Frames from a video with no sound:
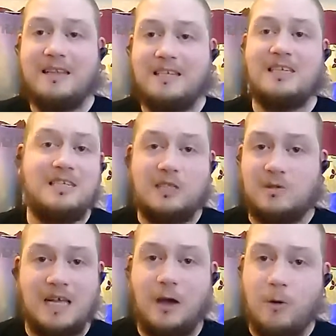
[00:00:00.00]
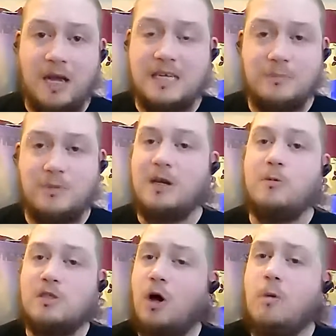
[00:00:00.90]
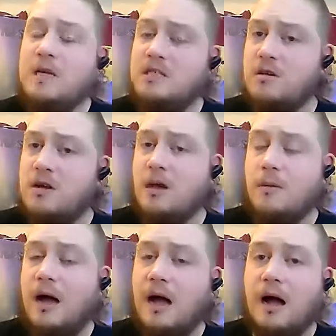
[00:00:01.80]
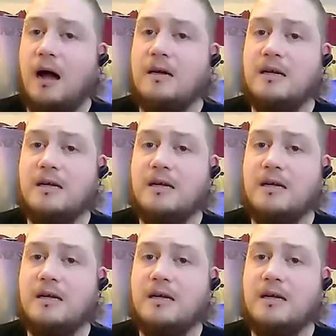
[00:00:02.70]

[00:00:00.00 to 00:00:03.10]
then Jesus was there waiting, but he was always knocking at my heart.